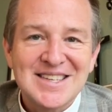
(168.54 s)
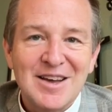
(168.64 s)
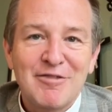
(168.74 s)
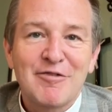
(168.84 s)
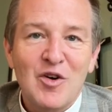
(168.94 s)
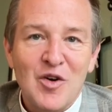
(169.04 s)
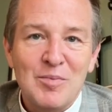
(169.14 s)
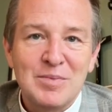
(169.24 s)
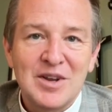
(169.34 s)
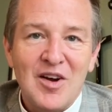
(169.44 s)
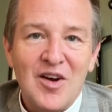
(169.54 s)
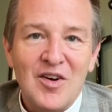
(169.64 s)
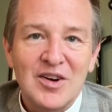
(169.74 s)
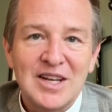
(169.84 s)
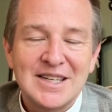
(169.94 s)
affirmed
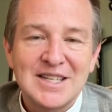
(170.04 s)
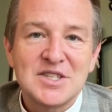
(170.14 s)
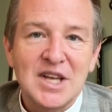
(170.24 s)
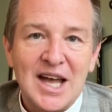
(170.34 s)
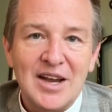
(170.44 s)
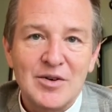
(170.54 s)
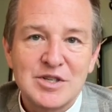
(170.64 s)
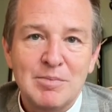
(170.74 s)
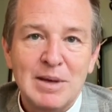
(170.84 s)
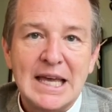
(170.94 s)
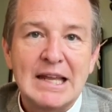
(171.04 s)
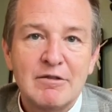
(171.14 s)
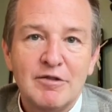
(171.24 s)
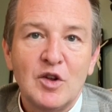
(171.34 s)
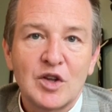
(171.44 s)
our desire to be in
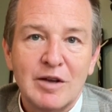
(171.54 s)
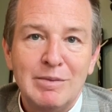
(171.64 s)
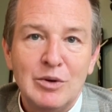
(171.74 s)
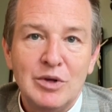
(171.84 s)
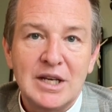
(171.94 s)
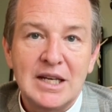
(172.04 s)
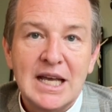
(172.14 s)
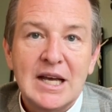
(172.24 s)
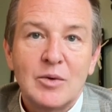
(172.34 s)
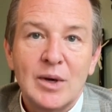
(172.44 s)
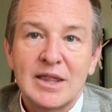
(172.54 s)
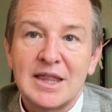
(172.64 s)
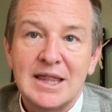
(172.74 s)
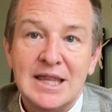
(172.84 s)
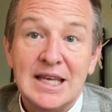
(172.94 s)
full communion with
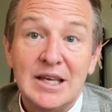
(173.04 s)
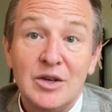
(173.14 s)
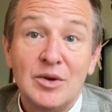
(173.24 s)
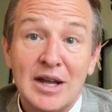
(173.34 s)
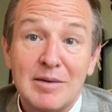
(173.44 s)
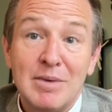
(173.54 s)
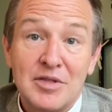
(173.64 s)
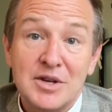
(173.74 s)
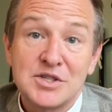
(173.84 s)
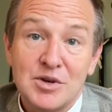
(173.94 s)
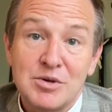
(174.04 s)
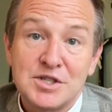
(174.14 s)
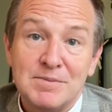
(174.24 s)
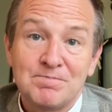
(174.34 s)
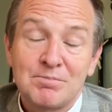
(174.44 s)
the United Methodist Church.